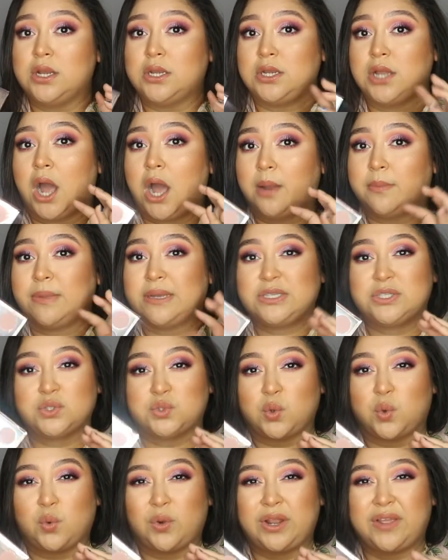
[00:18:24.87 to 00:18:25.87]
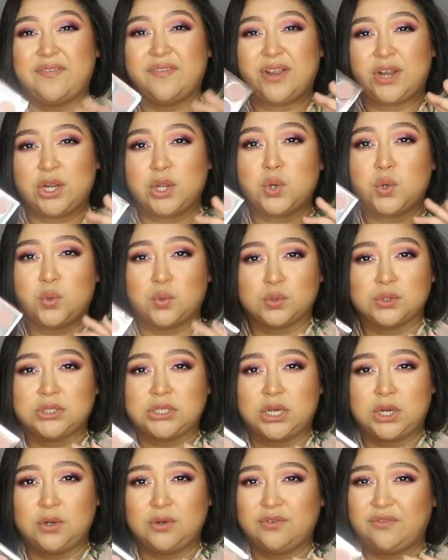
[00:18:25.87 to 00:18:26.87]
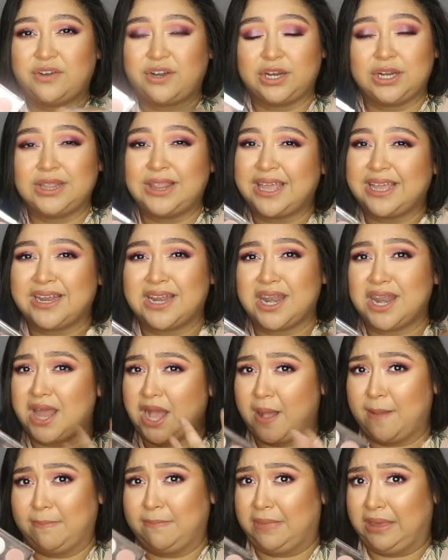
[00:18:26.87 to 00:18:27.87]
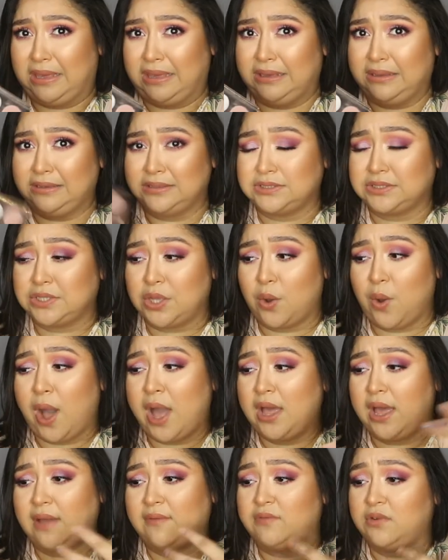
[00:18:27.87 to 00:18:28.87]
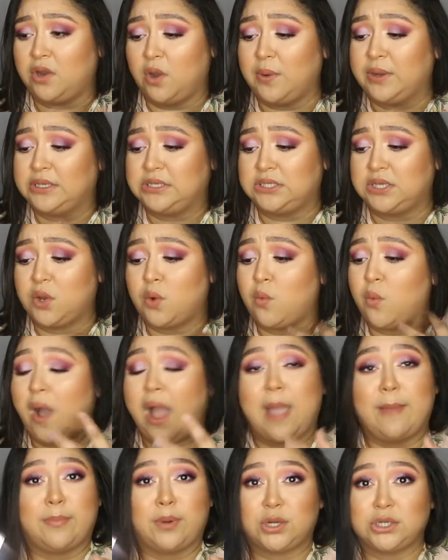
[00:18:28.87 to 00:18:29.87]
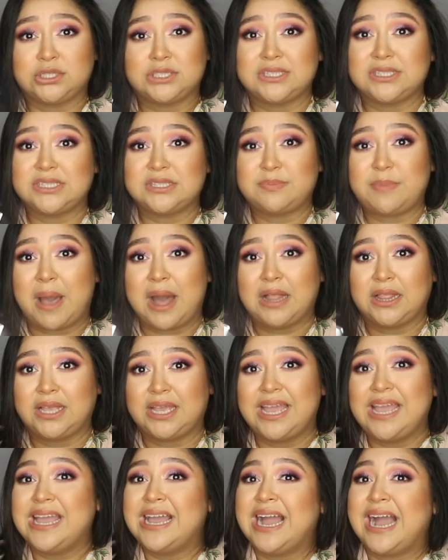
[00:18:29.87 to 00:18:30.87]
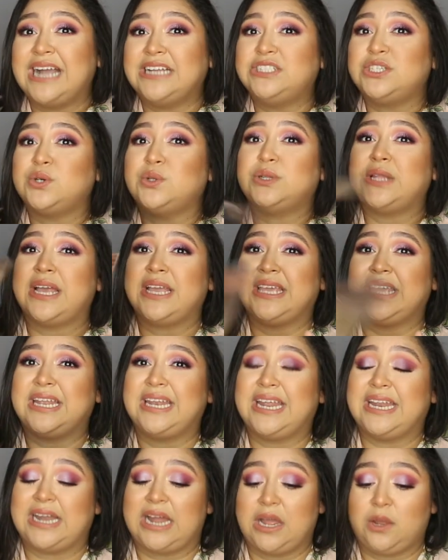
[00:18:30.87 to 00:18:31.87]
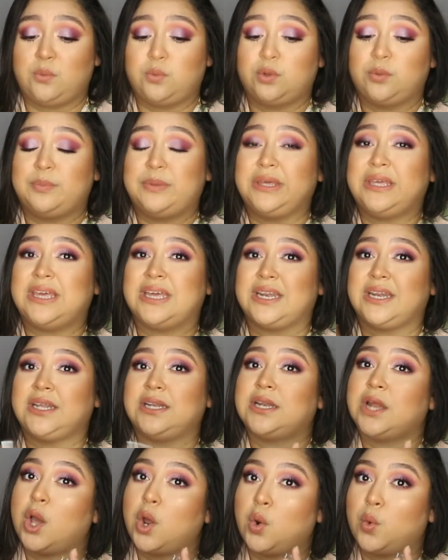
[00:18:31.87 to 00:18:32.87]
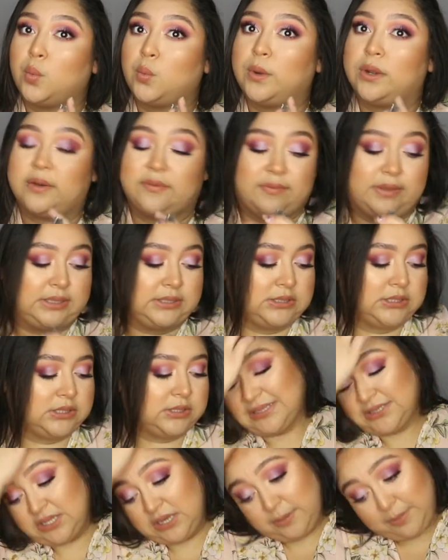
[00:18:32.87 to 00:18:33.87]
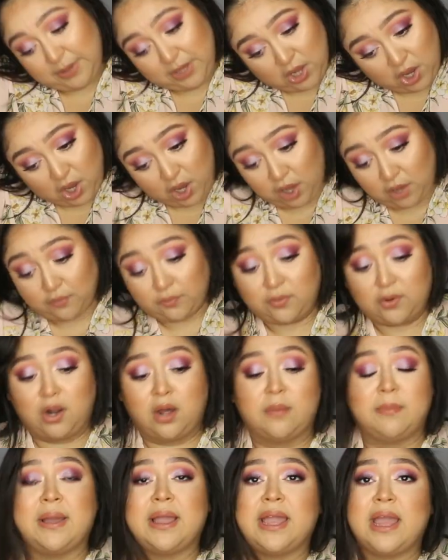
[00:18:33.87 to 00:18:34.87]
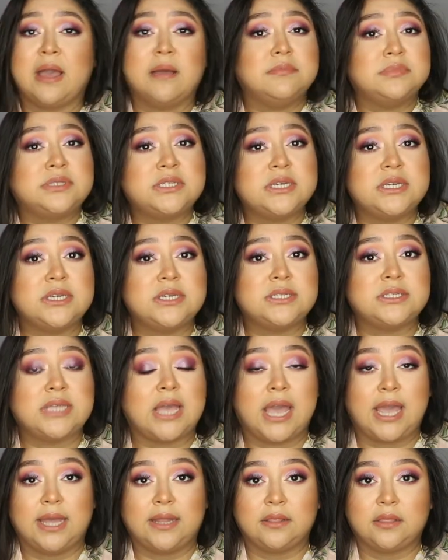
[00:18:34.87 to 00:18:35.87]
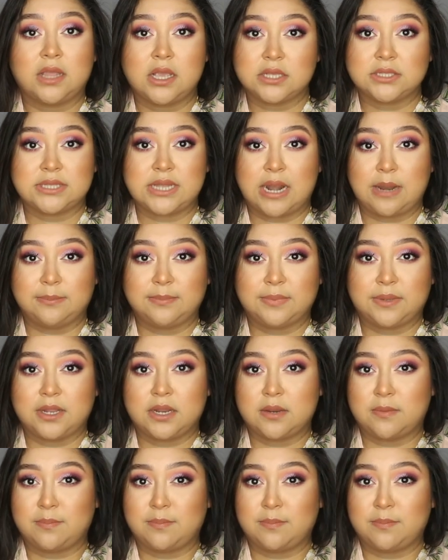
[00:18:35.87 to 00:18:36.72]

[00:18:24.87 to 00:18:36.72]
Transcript: not my story. Very cool tone, very like not me. So I have no idea why I purchased this palette. I don't like it and I will be getting rid of it. That's gonna be all for all my empties and things that